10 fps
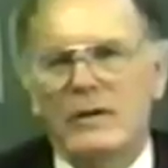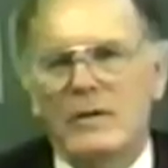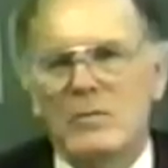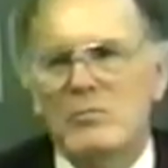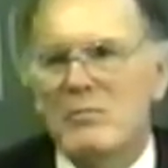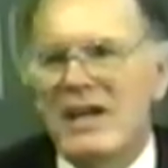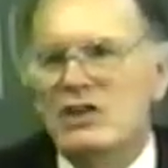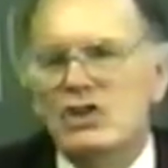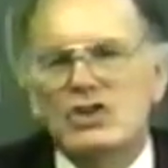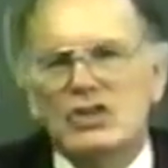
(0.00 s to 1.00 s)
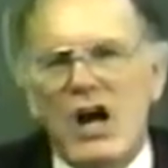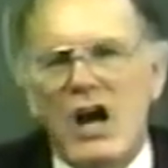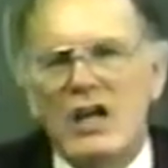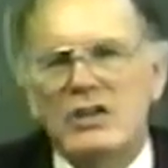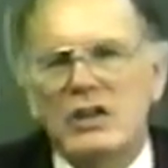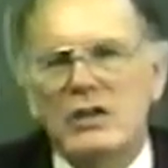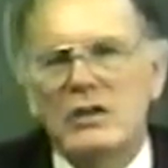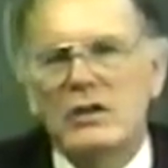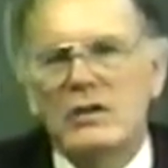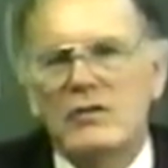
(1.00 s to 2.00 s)
made the start,
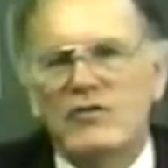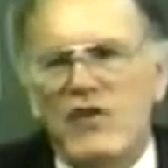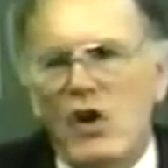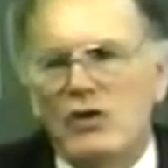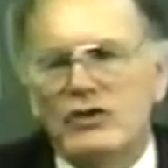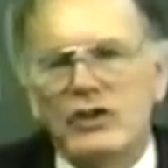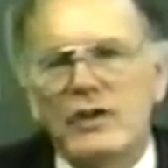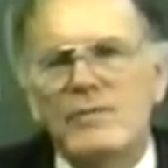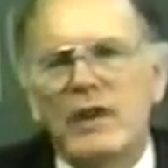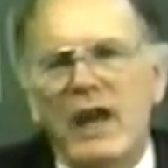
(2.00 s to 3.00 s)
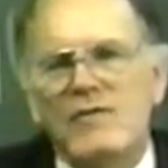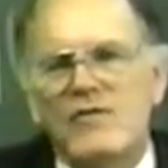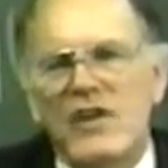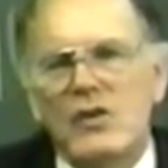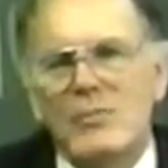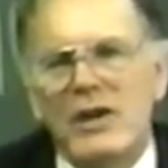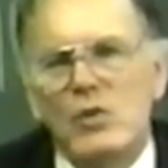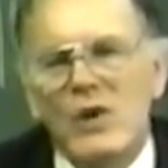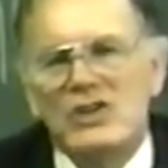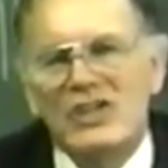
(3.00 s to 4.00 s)
faltered, and fell by the
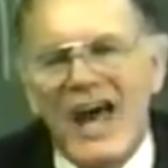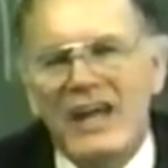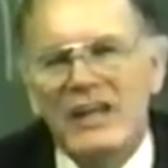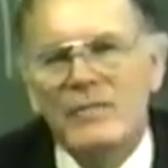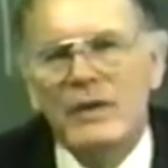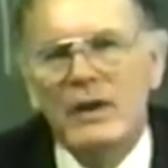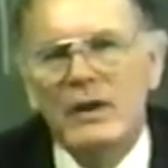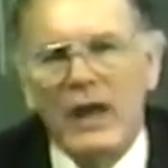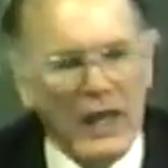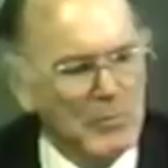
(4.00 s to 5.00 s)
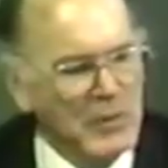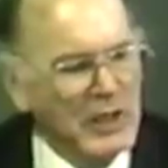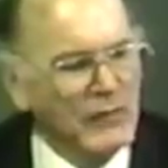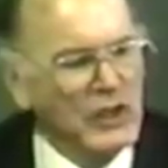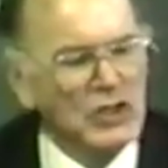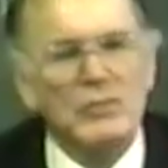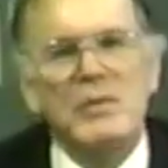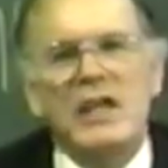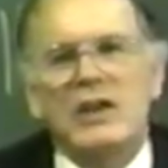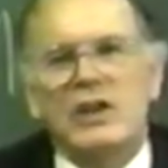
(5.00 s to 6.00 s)
wayside. And many of these
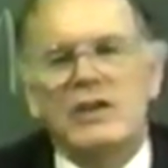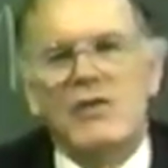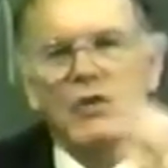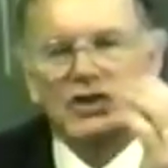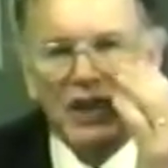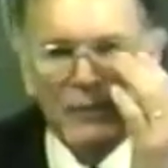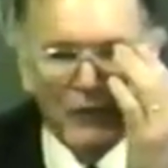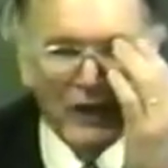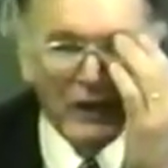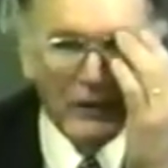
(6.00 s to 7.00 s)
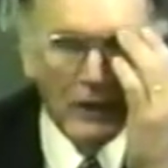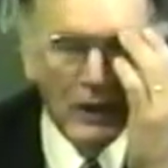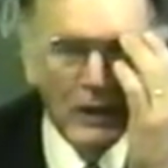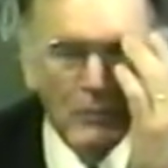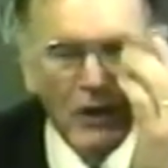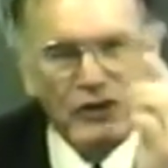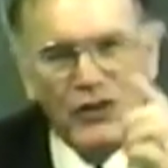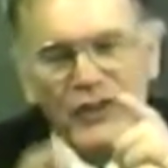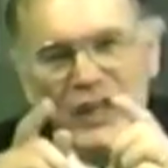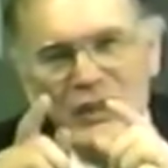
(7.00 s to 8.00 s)
men did the very same thing. But the
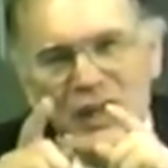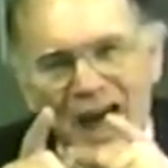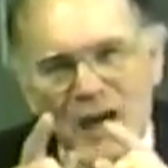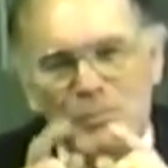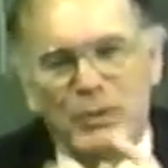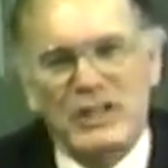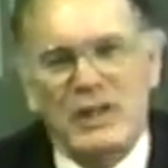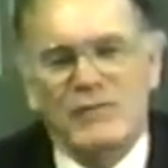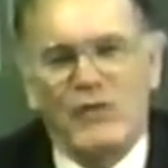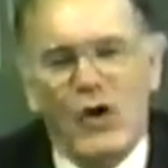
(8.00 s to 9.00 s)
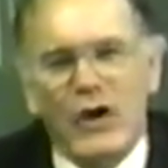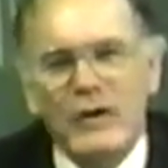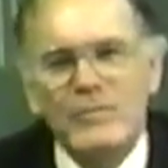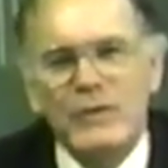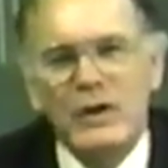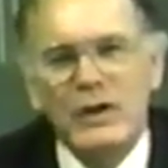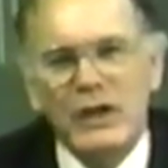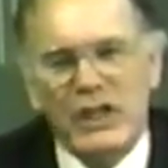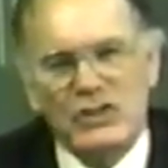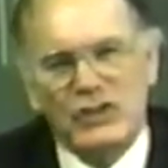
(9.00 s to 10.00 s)
thing that I'm pleading for
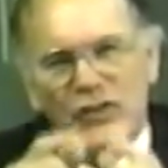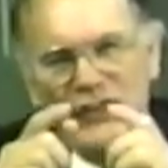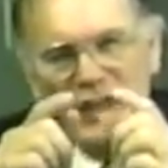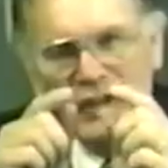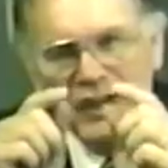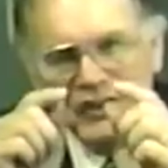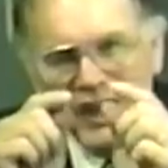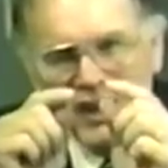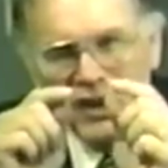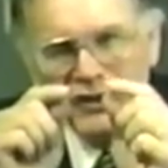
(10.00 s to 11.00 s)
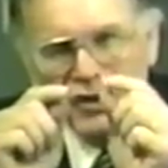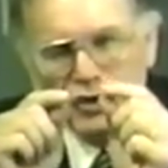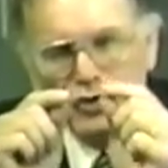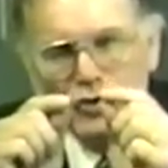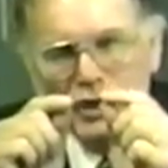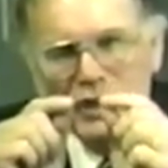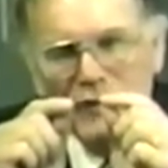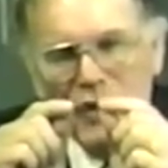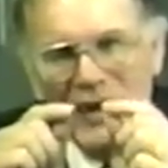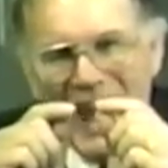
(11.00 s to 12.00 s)
is the thing that they understood in the
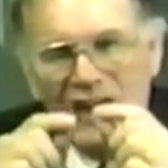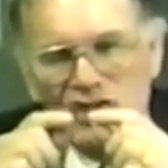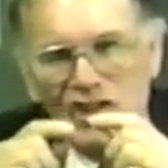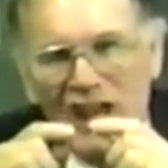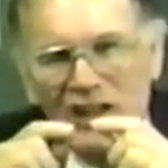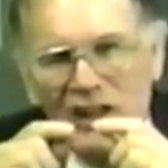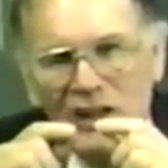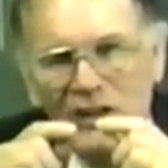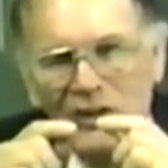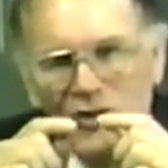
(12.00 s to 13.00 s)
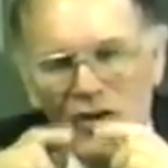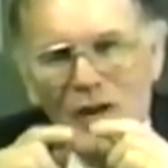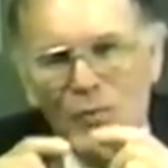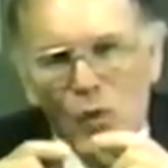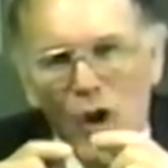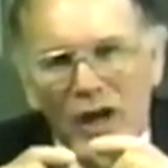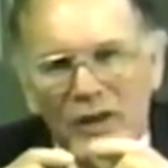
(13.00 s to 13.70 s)
very outset. Number one,